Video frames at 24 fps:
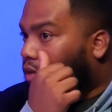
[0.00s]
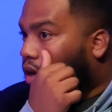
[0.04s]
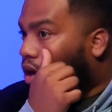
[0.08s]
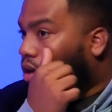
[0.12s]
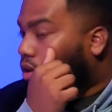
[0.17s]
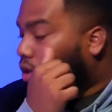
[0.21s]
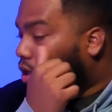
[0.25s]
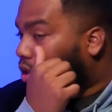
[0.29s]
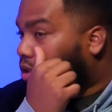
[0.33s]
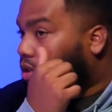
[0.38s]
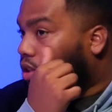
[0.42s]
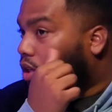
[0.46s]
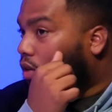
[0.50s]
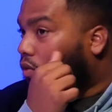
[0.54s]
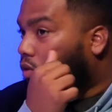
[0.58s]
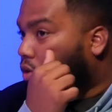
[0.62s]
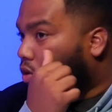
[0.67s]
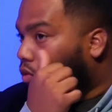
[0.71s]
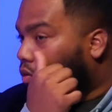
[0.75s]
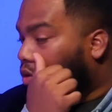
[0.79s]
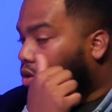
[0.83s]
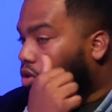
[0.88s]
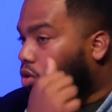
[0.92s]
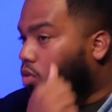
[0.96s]
That's giving
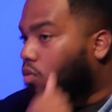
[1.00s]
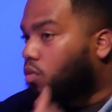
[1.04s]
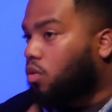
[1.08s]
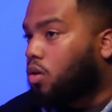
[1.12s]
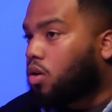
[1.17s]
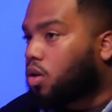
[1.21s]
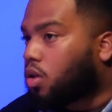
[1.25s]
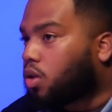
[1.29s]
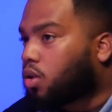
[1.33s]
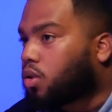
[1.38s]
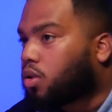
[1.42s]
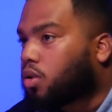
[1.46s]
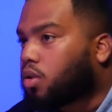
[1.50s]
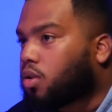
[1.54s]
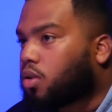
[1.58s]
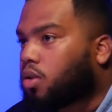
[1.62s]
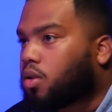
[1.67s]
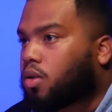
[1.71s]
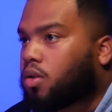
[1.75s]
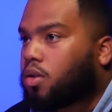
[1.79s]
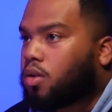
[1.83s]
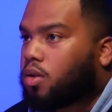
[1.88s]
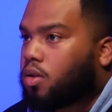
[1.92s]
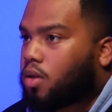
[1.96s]
you what you want.
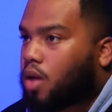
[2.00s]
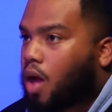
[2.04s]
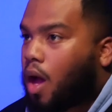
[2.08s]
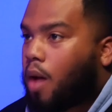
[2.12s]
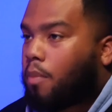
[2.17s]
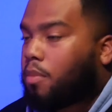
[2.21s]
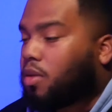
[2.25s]
I'm